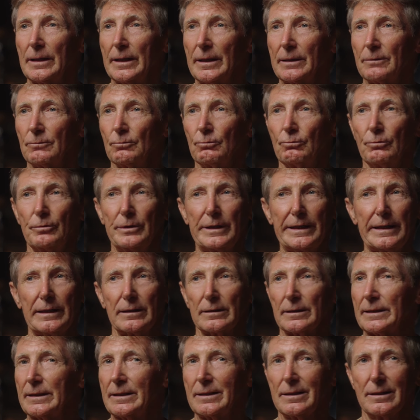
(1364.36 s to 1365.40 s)
It
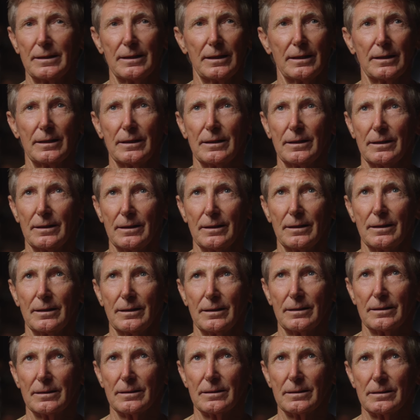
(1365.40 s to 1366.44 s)
really
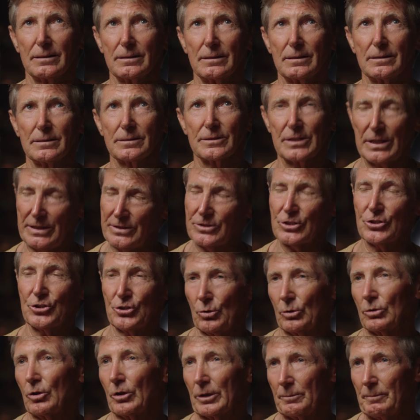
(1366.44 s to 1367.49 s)
teaches you
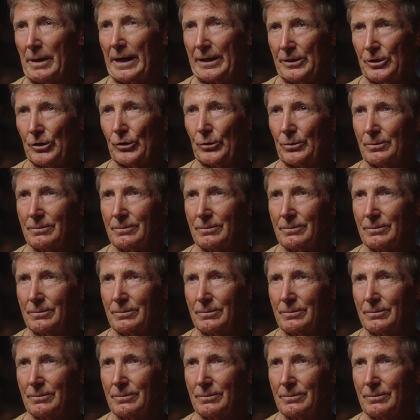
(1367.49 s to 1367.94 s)
a lot about you.